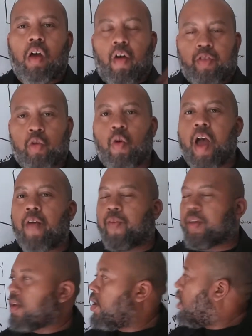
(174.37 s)
of
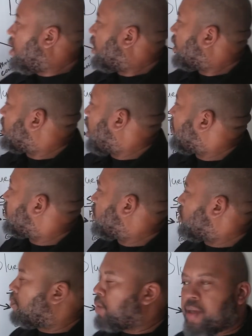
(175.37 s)
traffic coming to
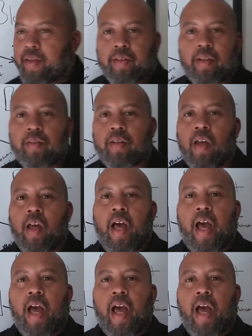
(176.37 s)
your business.